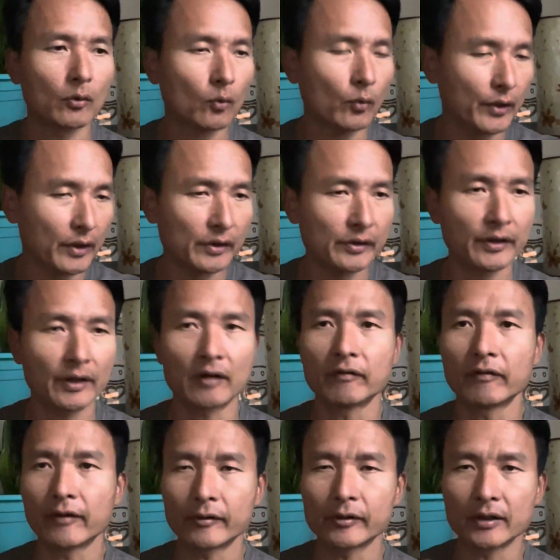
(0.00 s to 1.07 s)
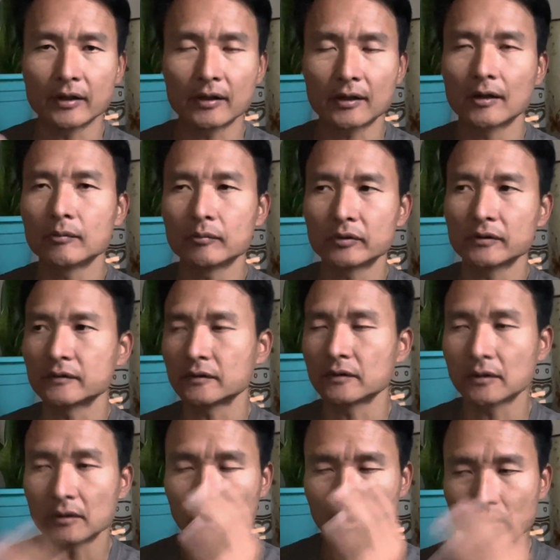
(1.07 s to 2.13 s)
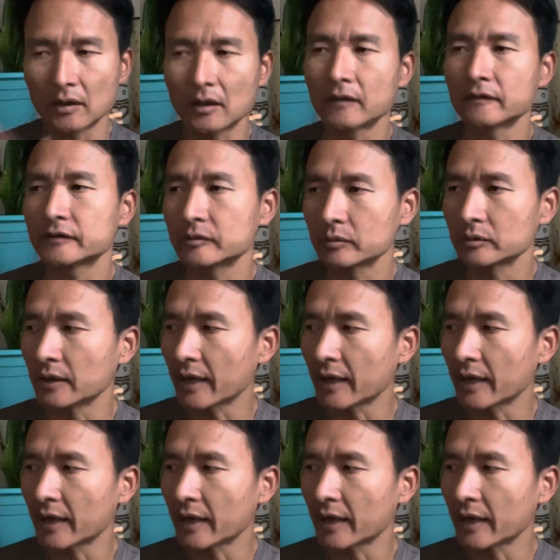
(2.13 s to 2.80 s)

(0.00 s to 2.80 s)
where they're very uncomfortable